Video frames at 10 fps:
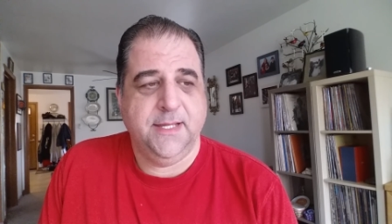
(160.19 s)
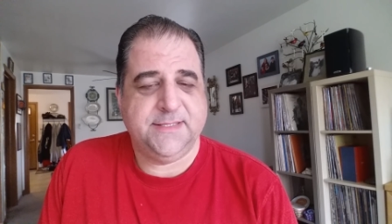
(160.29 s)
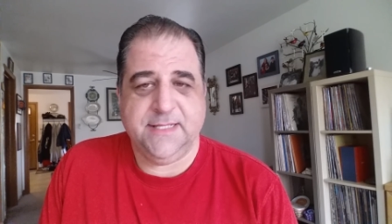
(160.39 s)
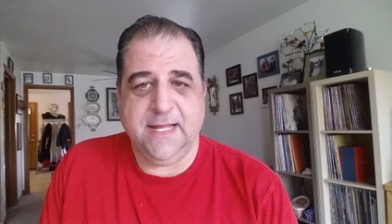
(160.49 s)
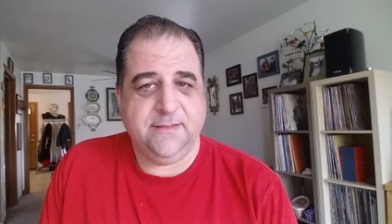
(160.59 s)

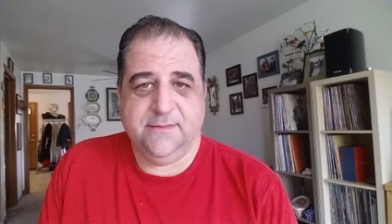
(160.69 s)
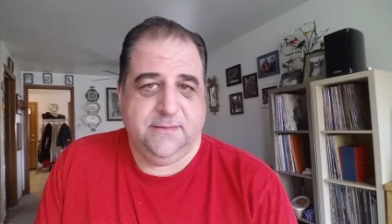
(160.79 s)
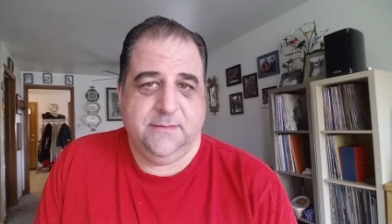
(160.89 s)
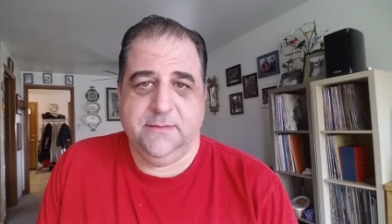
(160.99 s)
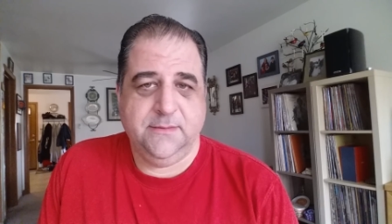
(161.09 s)
It's not
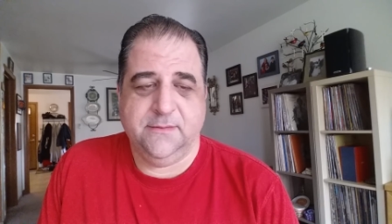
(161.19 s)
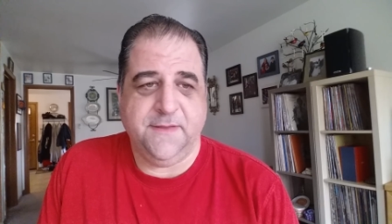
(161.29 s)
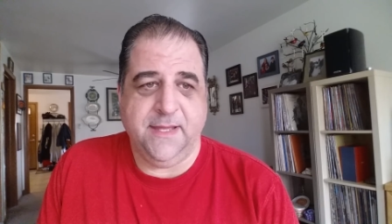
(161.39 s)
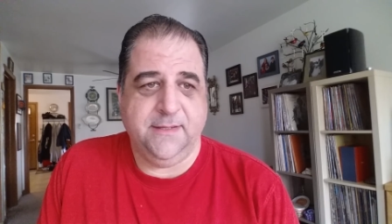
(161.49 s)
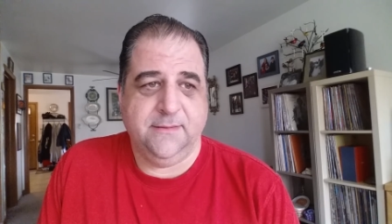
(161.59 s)

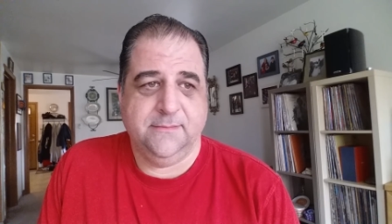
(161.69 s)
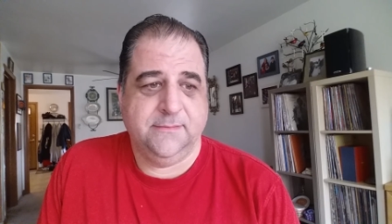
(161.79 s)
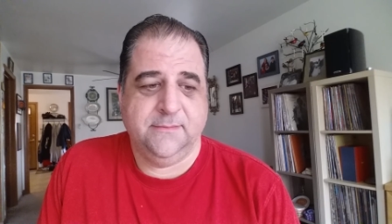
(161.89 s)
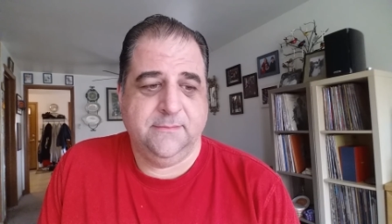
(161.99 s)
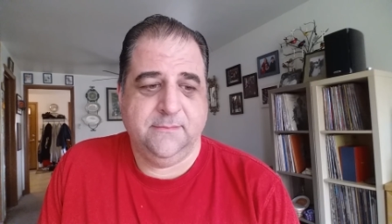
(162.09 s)
that,
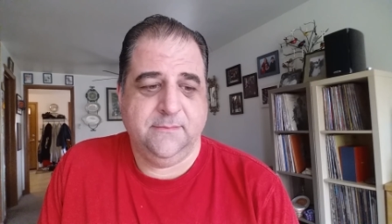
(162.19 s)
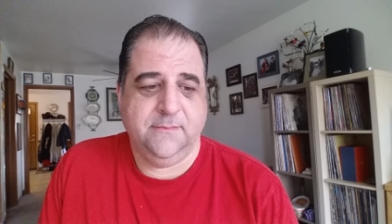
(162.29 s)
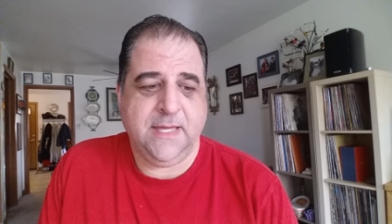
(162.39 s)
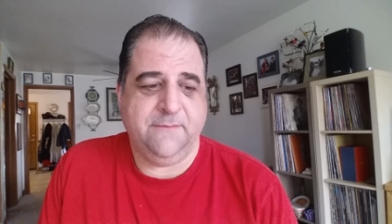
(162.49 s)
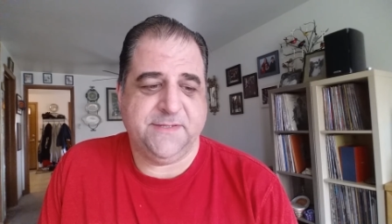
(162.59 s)

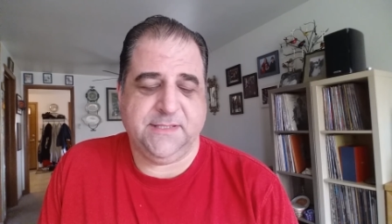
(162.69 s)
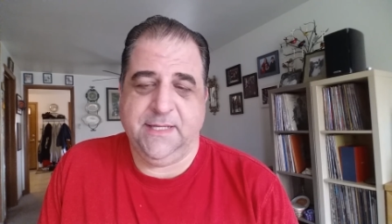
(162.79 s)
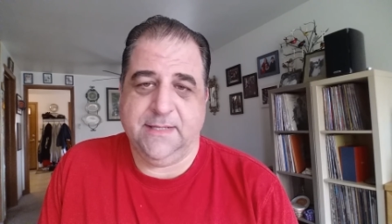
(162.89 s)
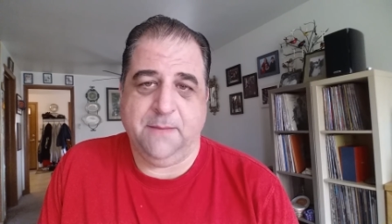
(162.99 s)
obviously,